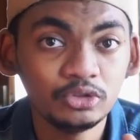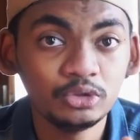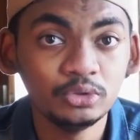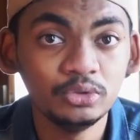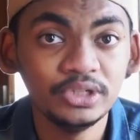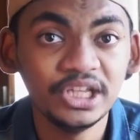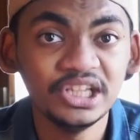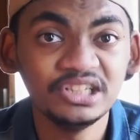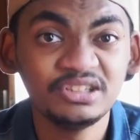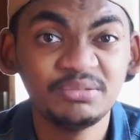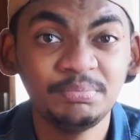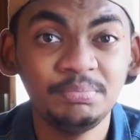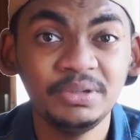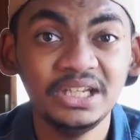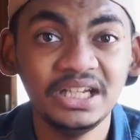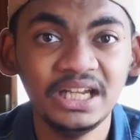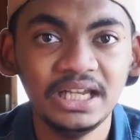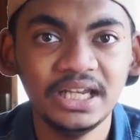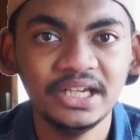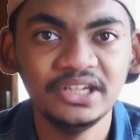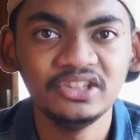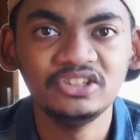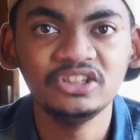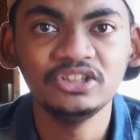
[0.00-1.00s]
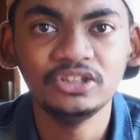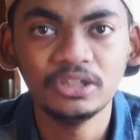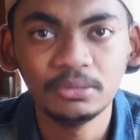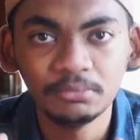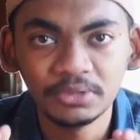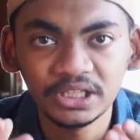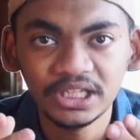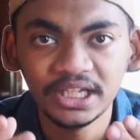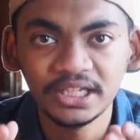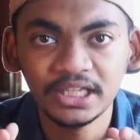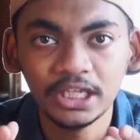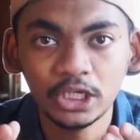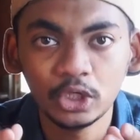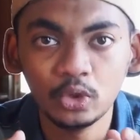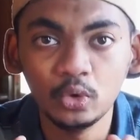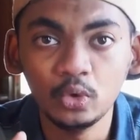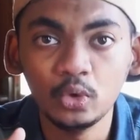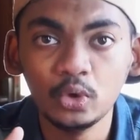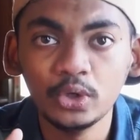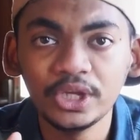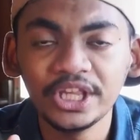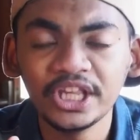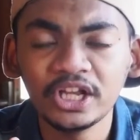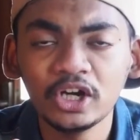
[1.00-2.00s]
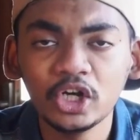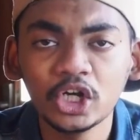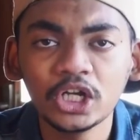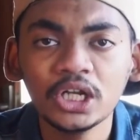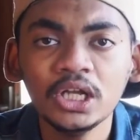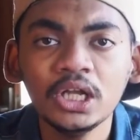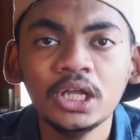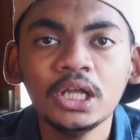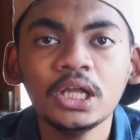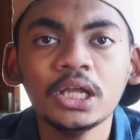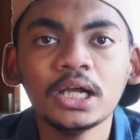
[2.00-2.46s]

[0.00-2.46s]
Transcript: today's speed, ladies and gentlemen, that they're going on.